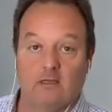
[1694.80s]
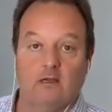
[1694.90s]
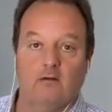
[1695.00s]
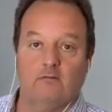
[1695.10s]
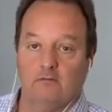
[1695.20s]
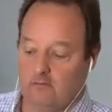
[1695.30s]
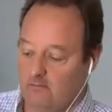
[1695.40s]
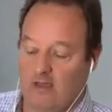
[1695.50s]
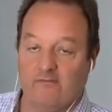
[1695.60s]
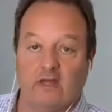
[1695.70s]
Oh,
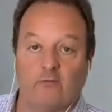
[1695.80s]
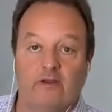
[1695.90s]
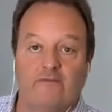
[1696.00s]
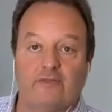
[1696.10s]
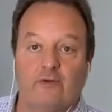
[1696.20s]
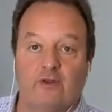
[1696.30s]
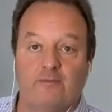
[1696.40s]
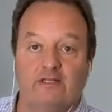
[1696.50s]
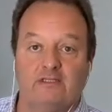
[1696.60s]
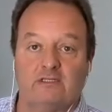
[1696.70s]
I've got to read for 30
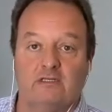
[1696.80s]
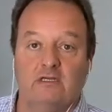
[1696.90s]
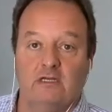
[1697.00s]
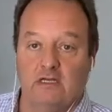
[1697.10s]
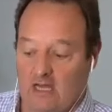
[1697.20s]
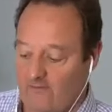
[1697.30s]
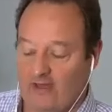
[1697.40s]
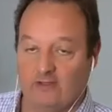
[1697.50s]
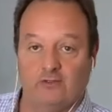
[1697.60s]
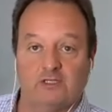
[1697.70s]
minutes. I've got
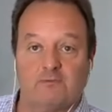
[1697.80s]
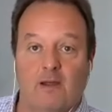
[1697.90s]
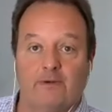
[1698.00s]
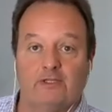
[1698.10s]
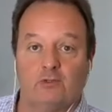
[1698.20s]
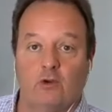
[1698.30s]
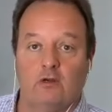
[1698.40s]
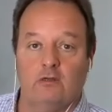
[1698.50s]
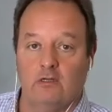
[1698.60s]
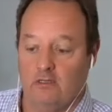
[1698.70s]
to do this property
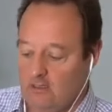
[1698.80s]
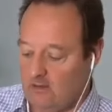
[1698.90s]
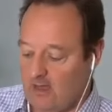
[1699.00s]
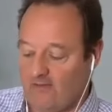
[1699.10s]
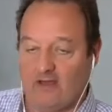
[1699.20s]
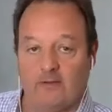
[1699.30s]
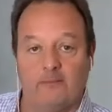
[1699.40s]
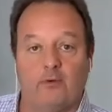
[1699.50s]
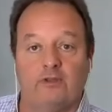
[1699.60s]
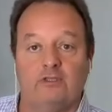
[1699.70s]
tour. I've got to
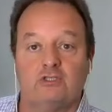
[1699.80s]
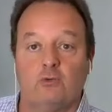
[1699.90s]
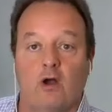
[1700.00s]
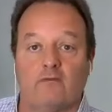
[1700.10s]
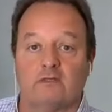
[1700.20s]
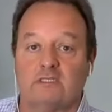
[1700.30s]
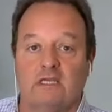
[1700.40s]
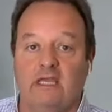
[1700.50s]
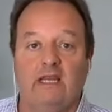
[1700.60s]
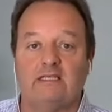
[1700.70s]
put in these 2 offers.
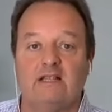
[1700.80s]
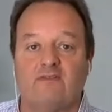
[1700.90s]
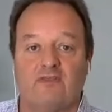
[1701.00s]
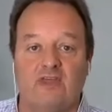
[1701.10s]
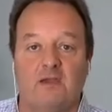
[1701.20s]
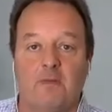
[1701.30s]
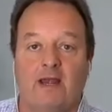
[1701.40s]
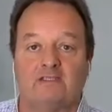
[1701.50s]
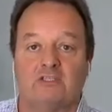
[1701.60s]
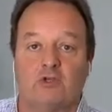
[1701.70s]
He doesn't have to think about
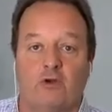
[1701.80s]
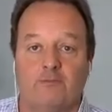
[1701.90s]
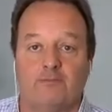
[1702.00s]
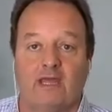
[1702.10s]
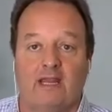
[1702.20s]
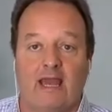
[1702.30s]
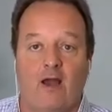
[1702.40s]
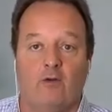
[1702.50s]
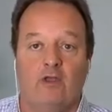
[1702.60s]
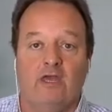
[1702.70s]
it because it's already planned
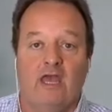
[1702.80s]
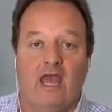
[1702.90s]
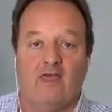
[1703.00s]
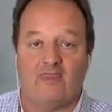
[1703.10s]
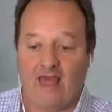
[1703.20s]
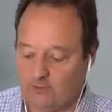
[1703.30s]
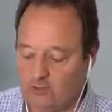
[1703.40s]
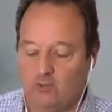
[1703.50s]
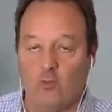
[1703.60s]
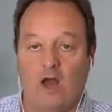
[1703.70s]
out. And that's
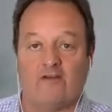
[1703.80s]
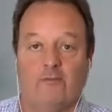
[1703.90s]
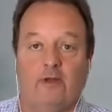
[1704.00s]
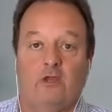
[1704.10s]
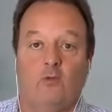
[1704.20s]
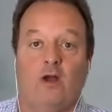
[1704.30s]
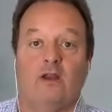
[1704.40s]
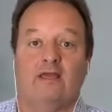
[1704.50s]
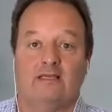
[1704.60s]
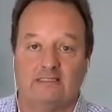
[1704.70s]
what you want, everybody. You want
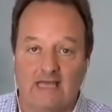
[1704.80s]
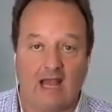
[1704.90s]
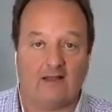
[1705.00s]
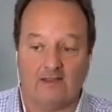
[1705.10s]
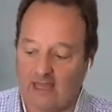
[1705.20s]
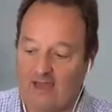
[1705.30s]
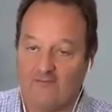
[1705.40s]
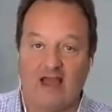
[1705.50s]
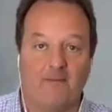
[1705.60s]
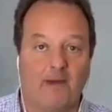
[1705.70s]
exactly.
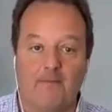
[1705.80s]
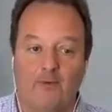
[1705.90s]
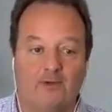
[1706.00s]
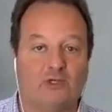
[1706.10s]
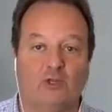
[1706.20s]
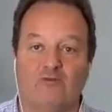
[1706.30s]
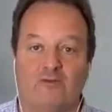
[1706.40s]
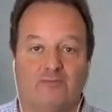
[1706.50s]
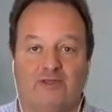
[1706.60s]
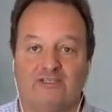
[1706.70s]
I've got my books all over the
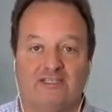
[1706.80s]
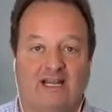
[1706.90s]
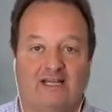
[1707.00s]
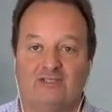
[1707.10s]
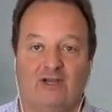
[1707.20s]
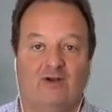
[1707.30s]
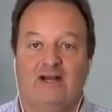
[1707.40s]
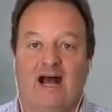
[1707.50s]
place today. So